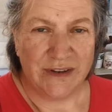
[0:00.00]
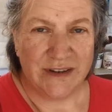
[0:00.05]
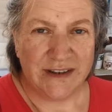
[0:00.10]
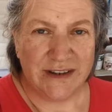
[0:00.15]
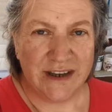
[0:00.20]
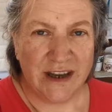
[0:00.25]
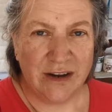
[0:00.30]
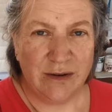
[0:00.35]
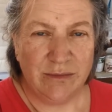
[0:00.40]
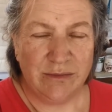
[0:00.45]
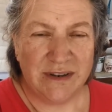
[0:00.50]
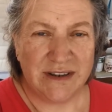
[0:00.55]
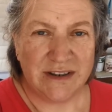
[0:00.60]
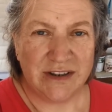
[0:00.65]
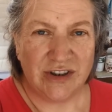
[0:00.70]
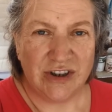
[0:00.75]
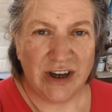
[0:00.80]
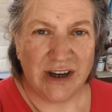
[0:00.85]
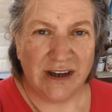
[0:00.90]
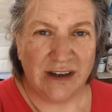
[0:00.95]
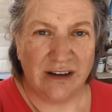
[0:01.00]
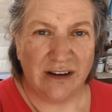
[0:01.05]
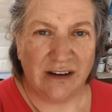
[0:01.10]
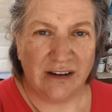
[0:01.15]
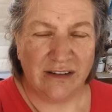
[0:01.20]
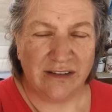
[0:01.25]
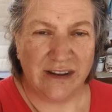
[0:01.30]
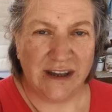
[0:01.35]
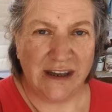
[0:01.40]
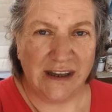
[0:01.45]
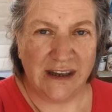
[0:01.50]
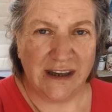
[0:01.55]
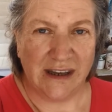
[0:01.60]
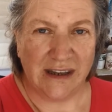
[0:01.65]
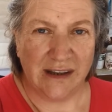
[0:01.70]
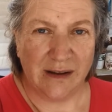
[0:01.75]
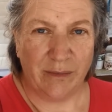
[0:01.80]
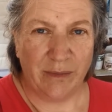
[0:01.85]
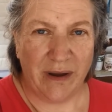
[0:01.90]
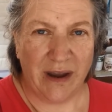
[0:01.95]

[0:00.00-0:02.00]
So Mr. J and I are thinking that